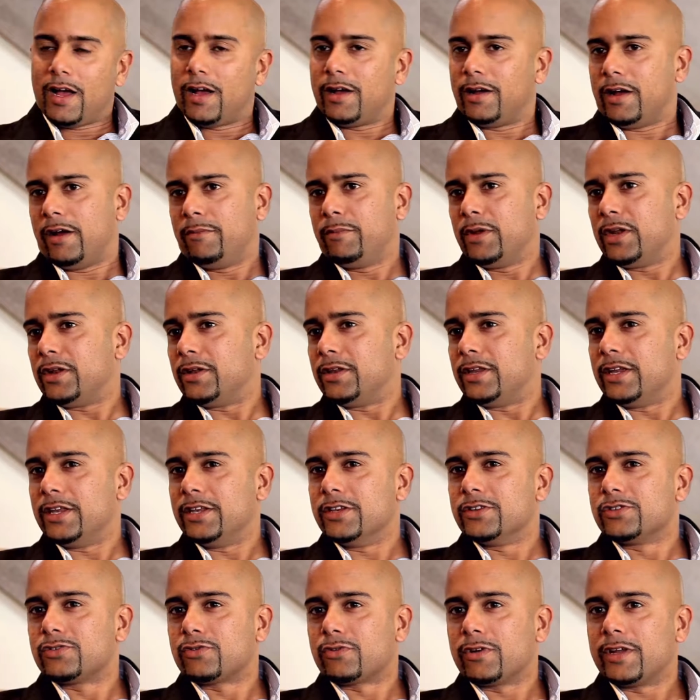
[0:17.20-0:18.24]
I've been in the
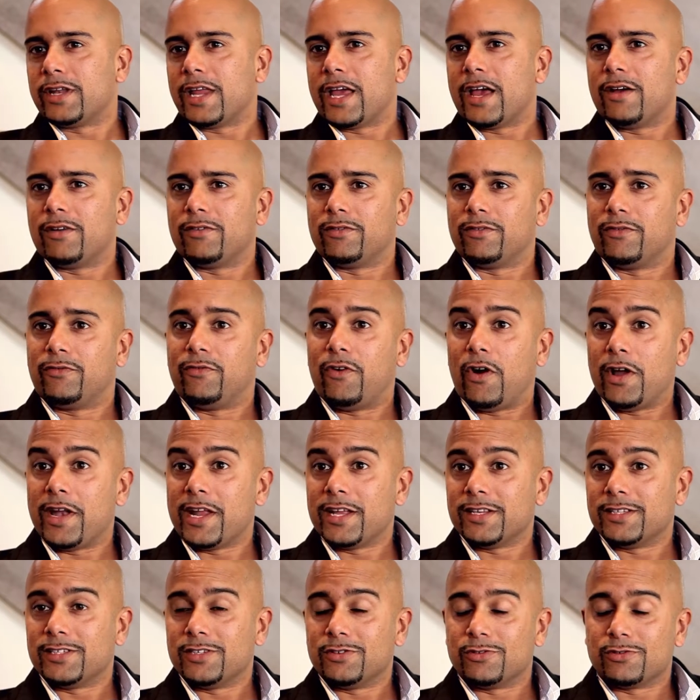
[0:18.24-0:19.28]
industry now, the
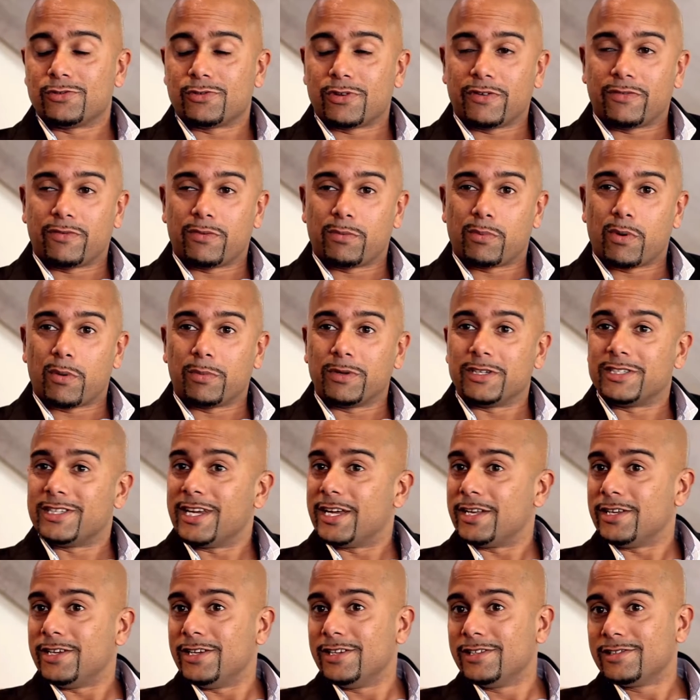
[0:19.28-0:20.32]
finance industry, for probably
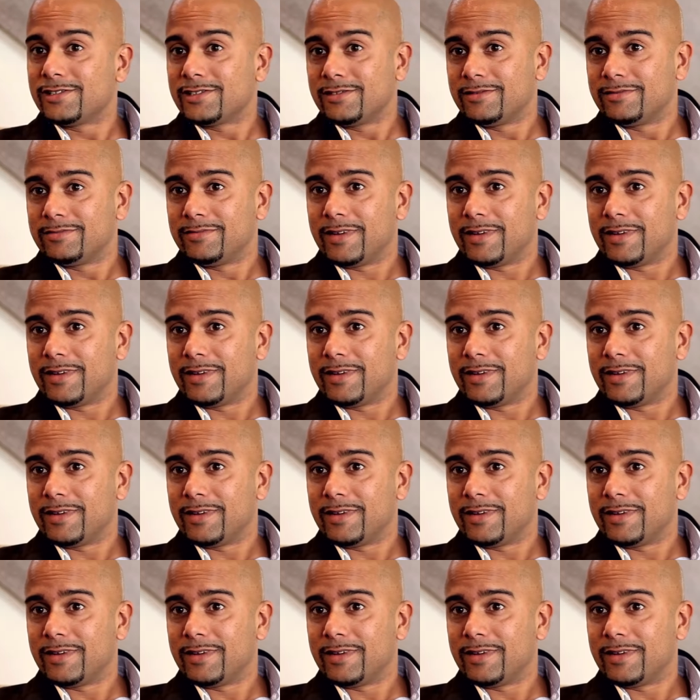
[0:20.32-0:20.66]
10 years.